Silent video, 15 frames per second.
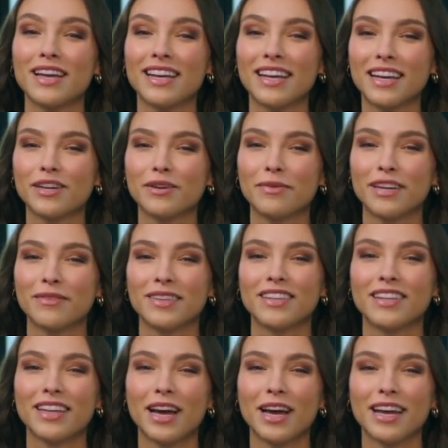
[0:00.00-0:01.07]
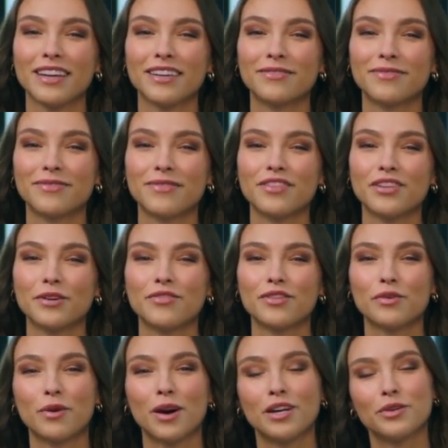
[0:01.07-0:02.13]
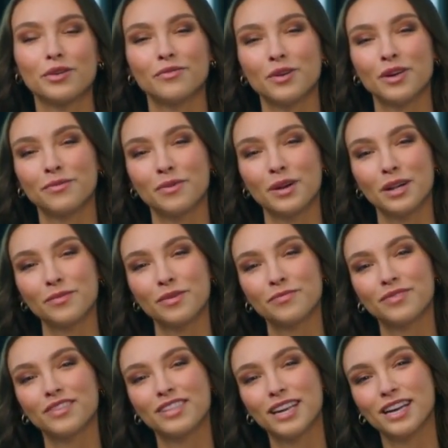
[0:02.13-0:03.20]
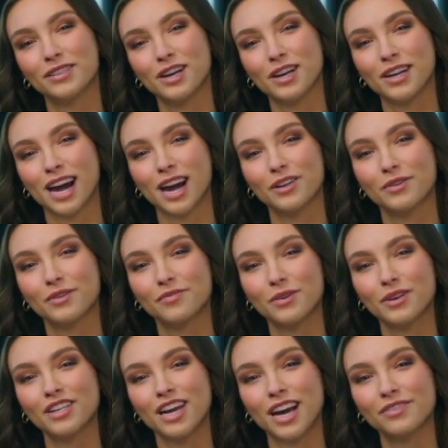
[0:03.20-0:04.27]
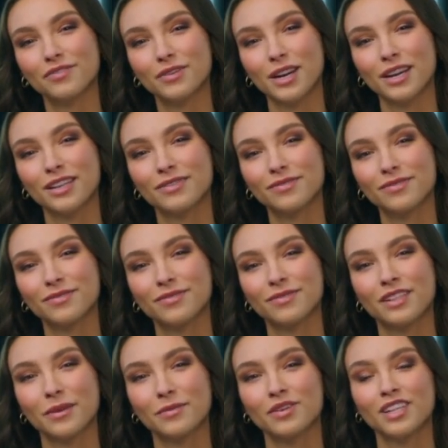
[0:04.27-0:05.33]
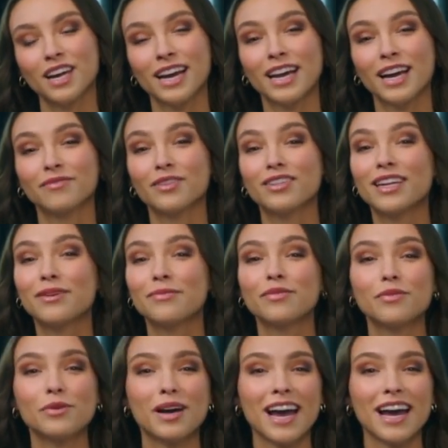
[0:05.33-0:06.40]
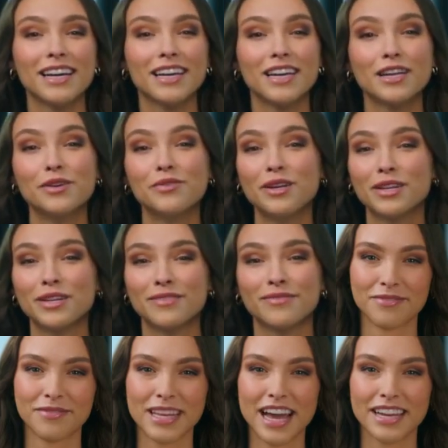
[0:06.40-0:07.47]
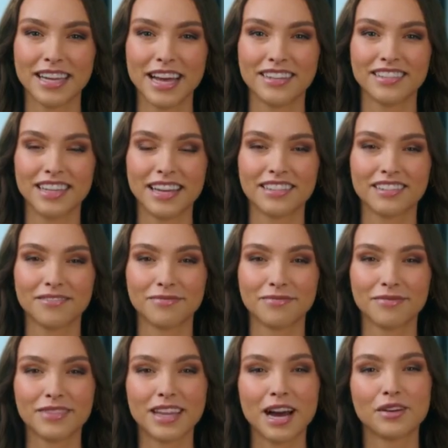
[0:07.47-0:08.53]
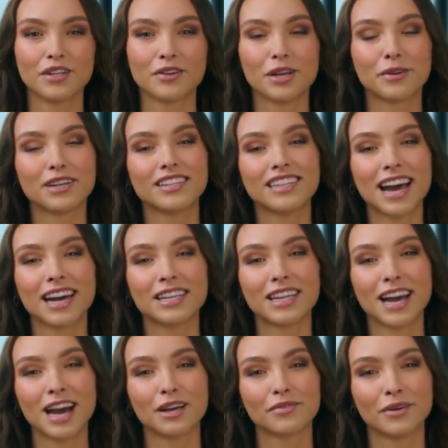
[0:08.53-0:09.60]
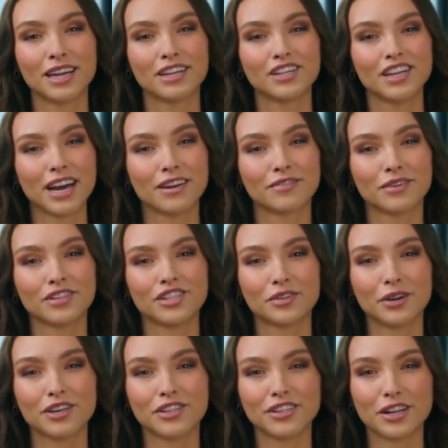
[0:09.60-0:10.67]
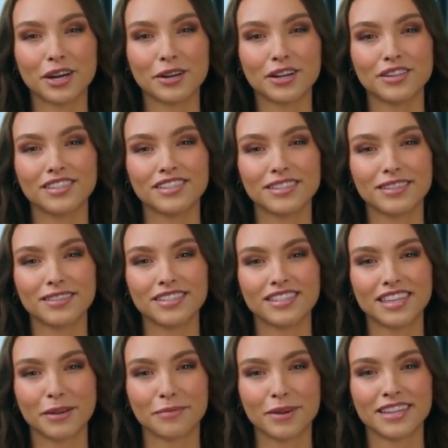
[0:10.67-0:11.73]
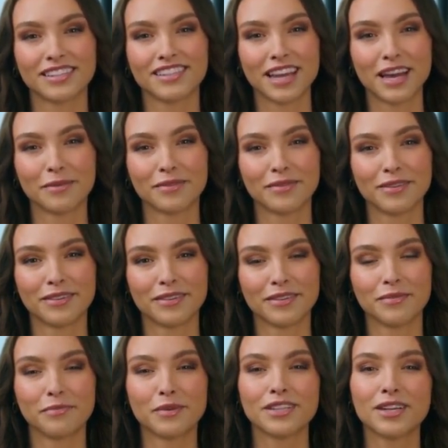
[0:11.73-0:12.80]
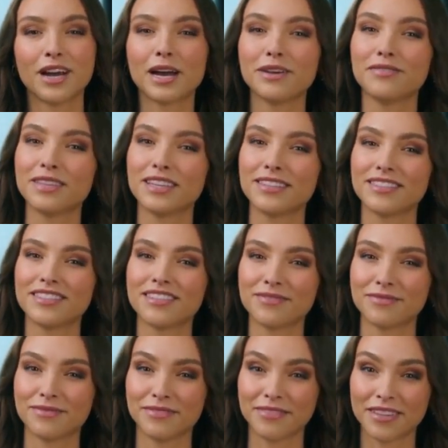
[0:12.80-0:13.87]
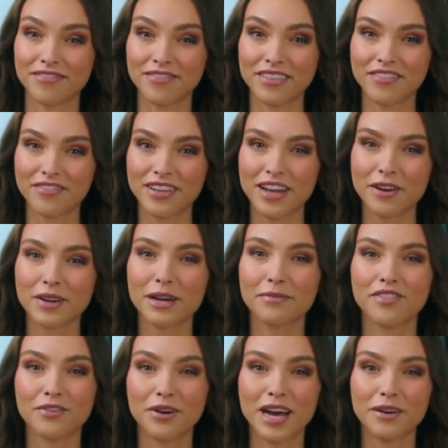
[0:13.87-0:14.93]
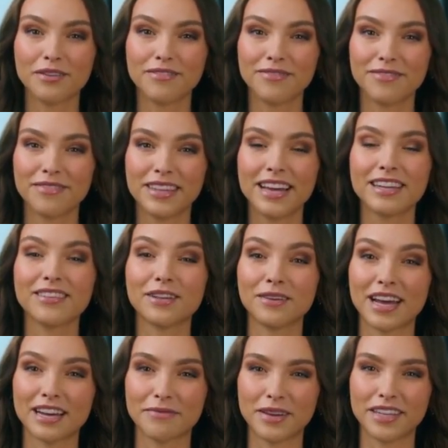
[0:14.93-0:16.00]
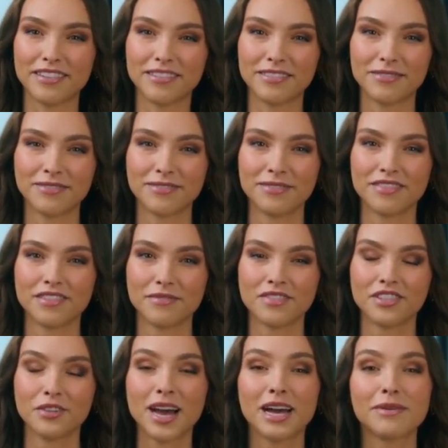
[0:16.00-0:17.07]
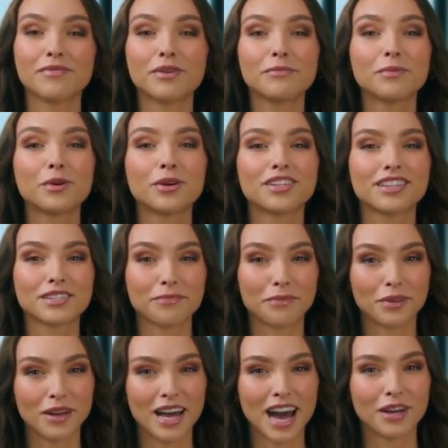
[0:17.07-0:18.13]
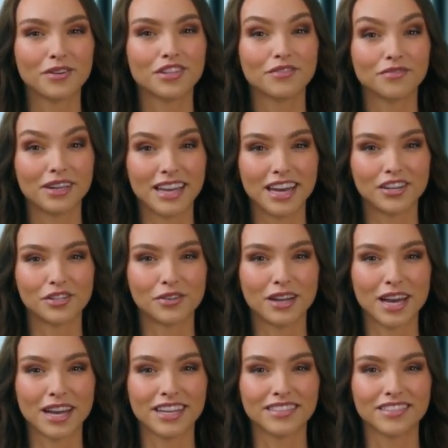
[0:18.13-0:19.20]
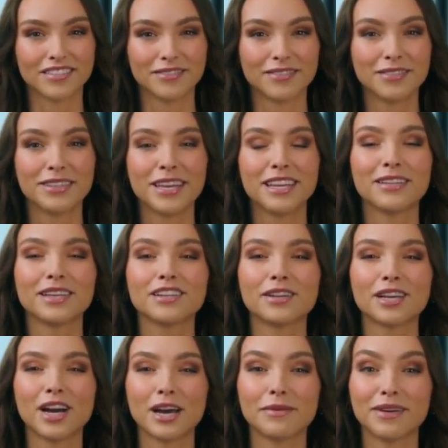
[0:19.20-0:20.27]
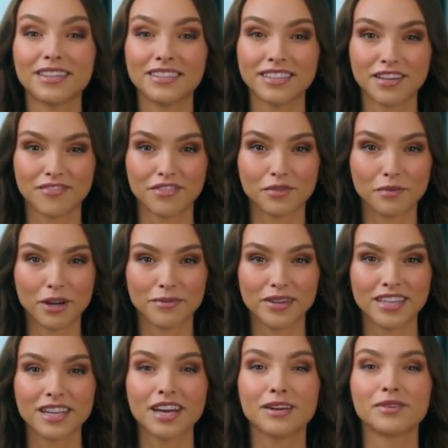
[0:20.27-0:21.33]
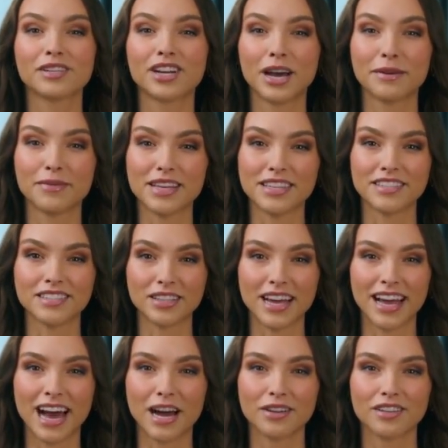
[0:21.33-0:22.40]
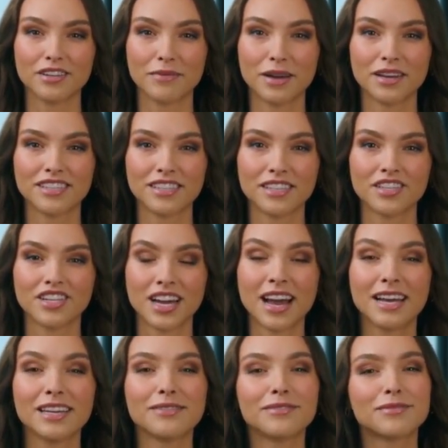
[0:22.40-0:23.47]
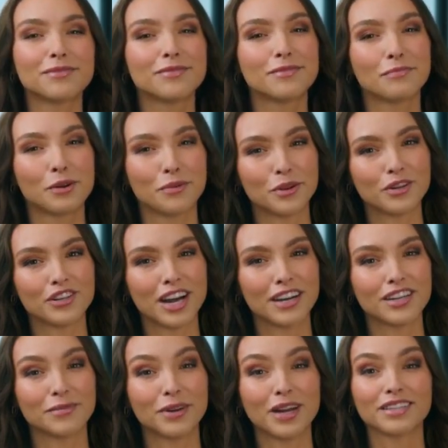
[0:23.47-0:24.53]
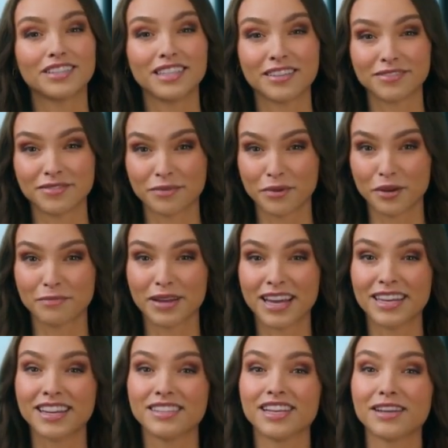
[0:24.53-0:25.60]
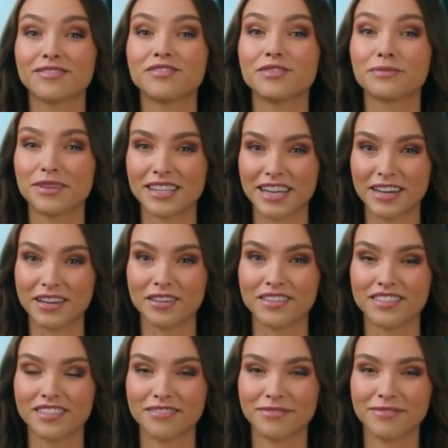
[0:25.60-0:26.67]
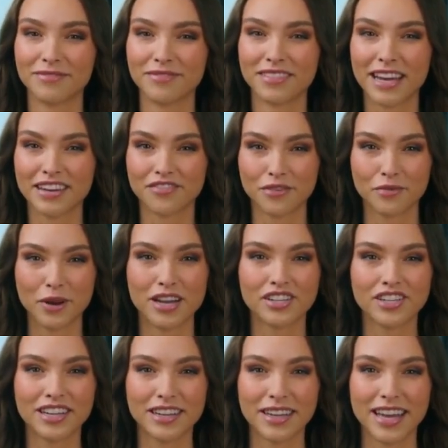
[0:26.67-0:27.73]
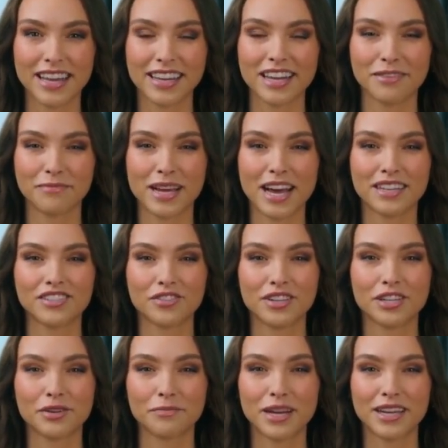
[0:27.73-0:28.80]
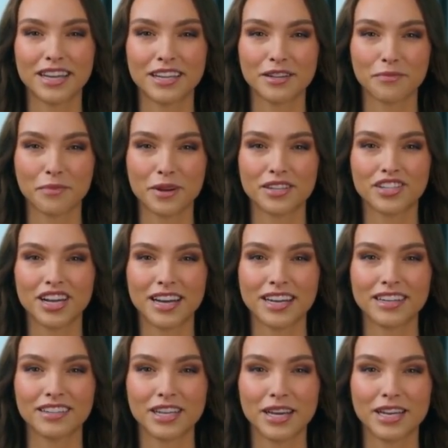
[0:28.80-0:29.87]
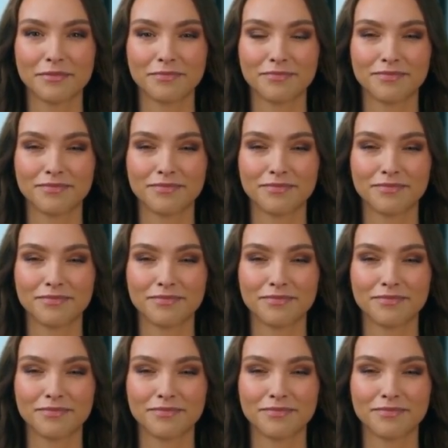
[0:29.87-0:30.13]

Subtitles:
to get your payment denied. So if you want to avoid problems and learn how to avoid check fraud, double check everything before handing it over. And that's it. Now you know exactly how to write a check for $200 step by step with confidence. If this video helped you out, hit the like button, subscribe for more simple how-to financial guides, and leave a comment if you want me to cover topics like how to deposit a check, mobile check deposit, or banking tips for beginners. Thanks for watching, and keep mastering your money one check at a time.